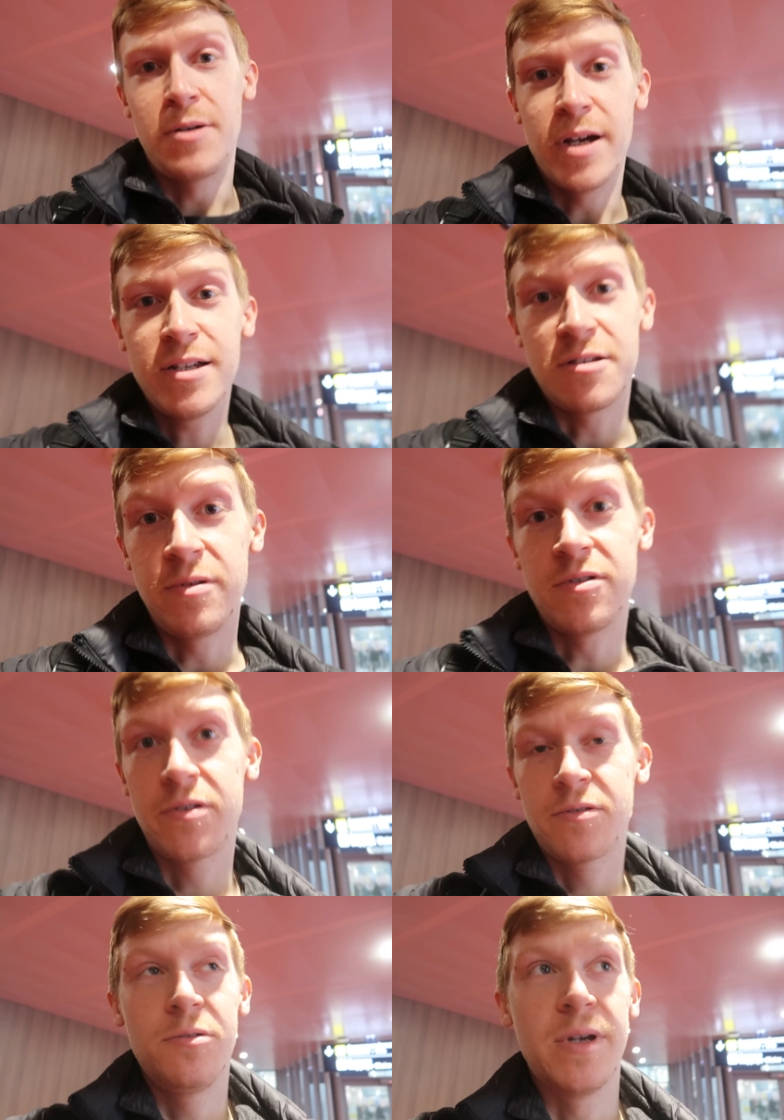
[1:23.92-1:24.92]
Okay, so we've
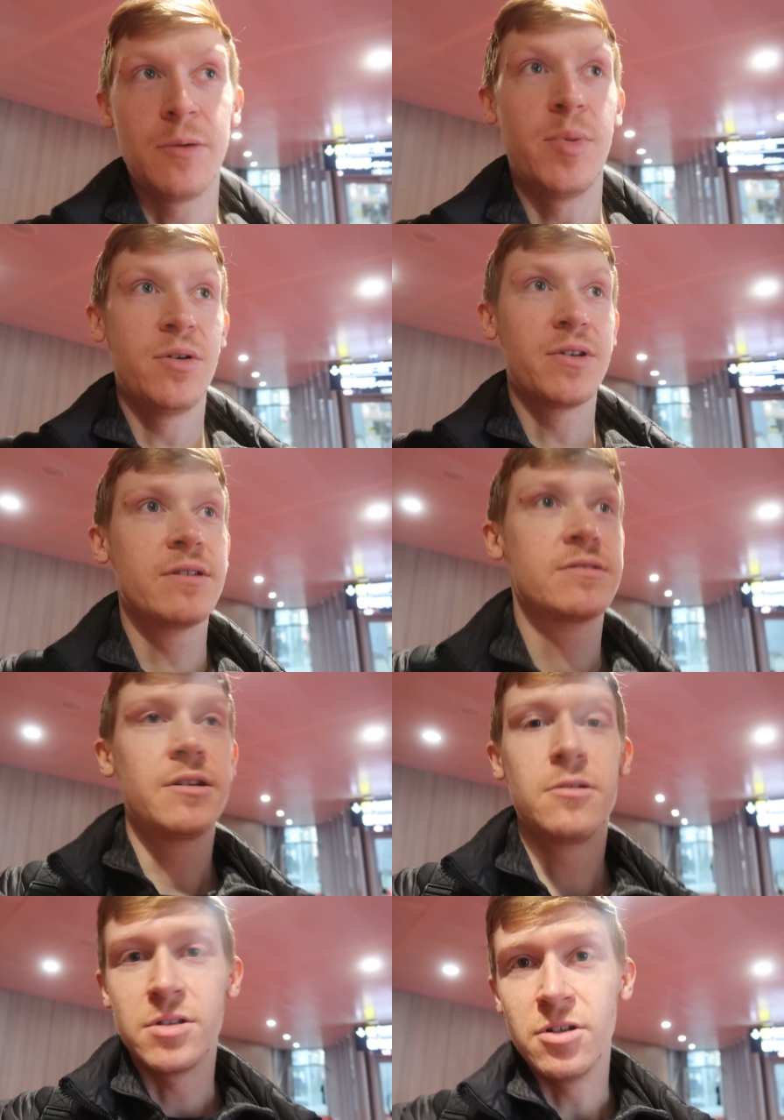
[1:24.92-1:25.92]
got through now boarding to
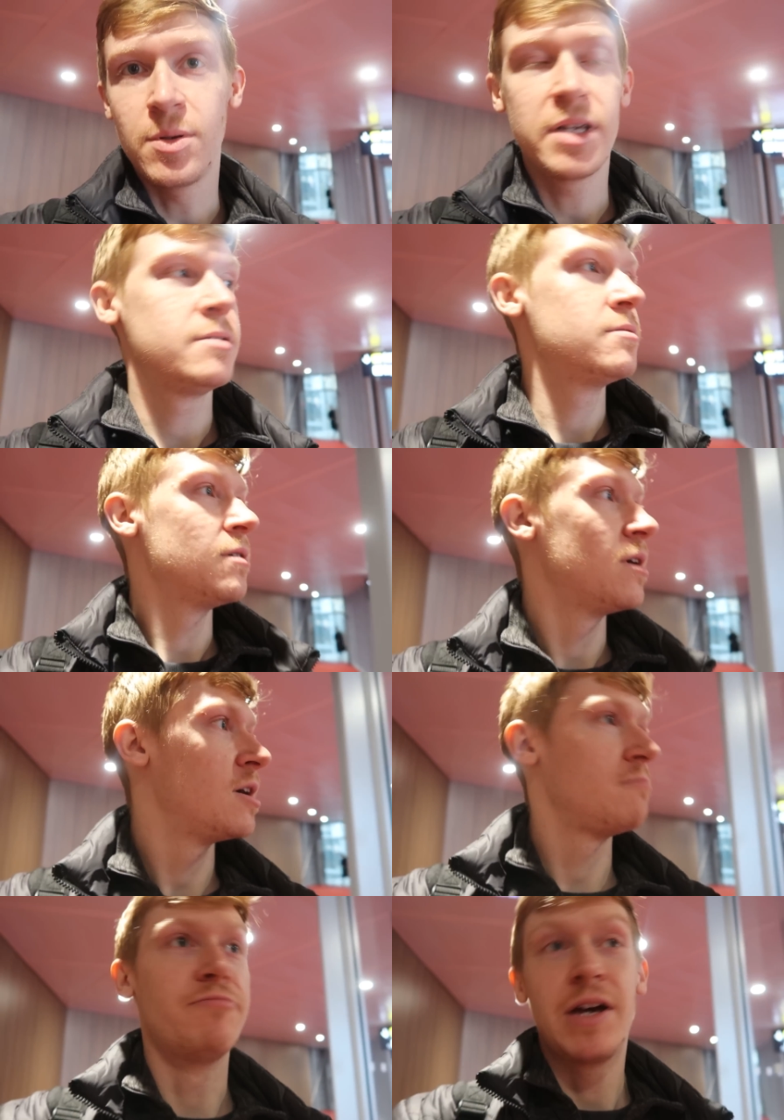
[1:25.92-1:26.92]
go to Dublin.
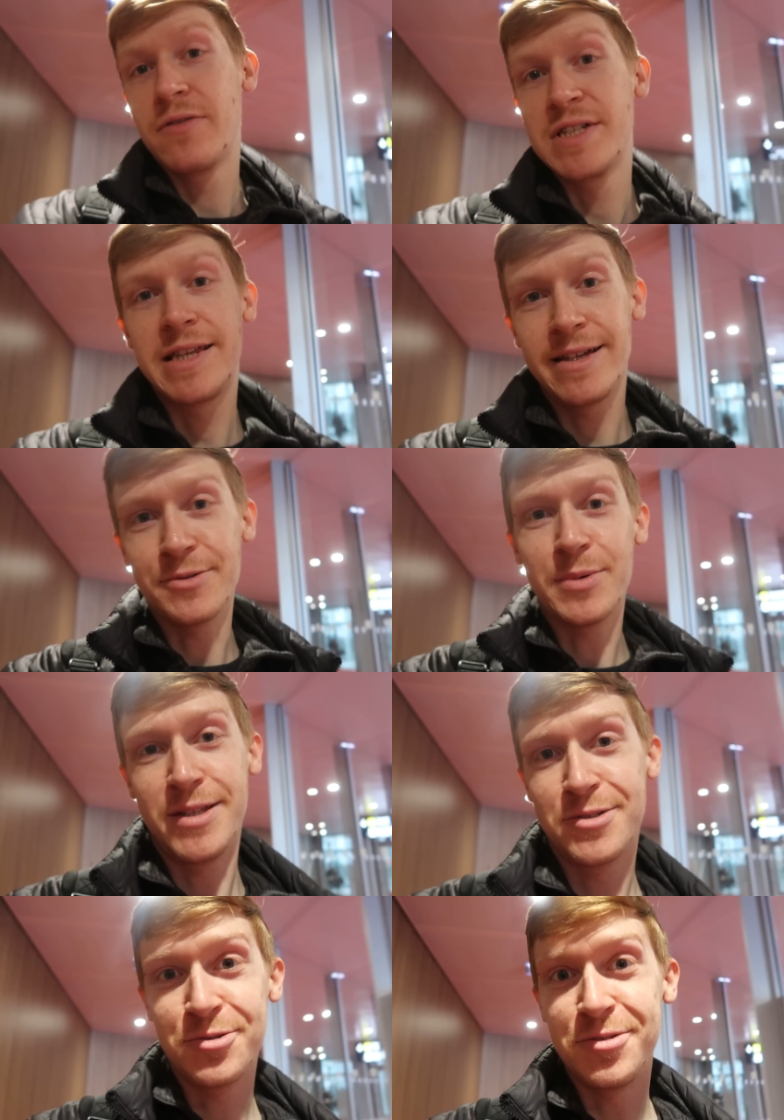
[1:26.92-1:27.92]
They obviously think the
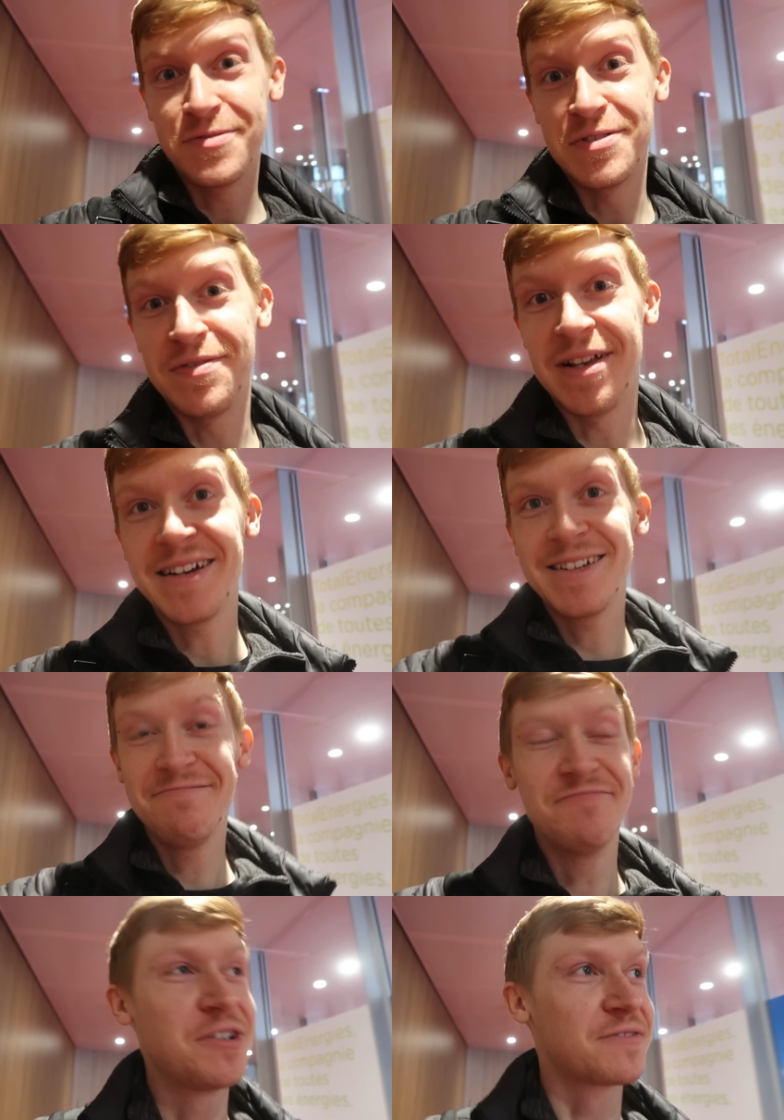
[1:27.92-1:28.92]
weather's good enough to fly
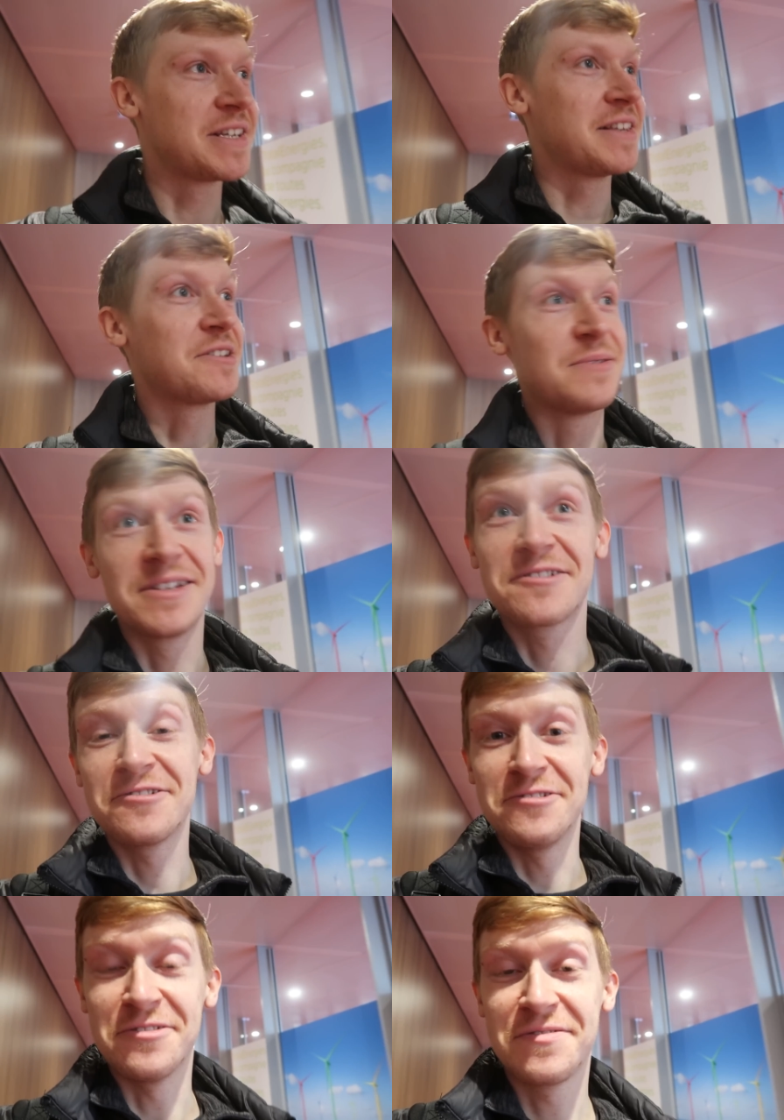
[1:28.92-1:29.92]
in. They obviously think the weather's
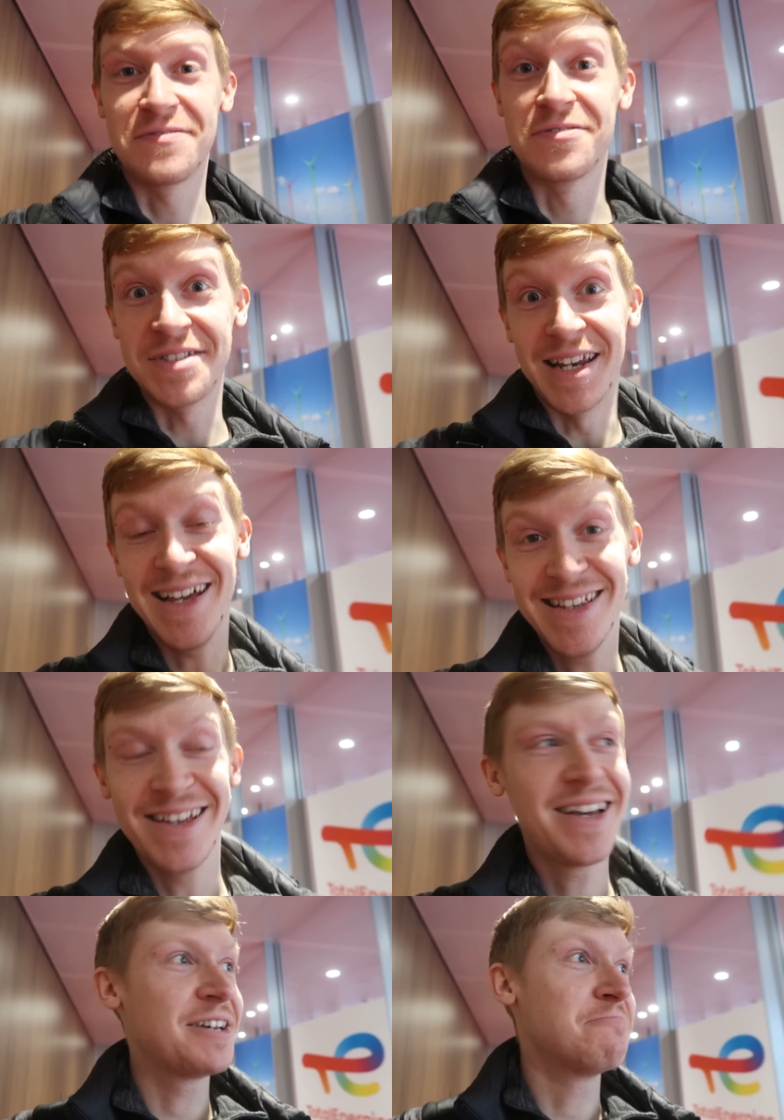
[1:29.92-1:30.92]
good enough for us to land
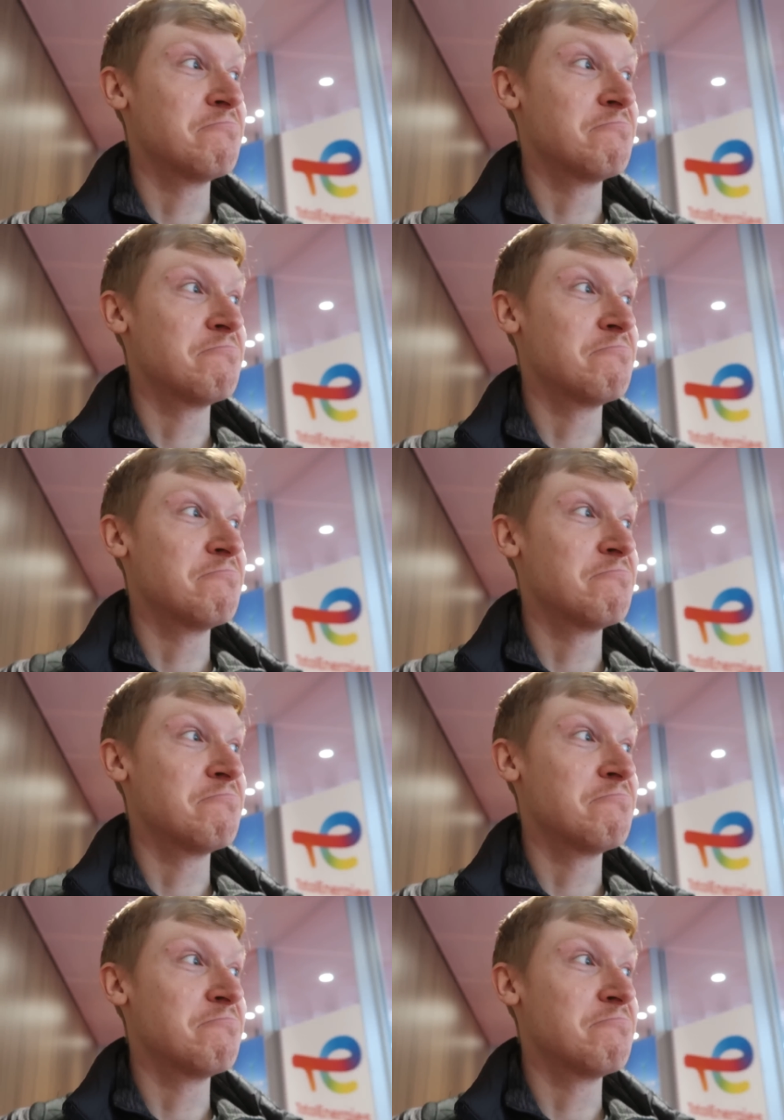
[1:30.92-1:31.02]
there.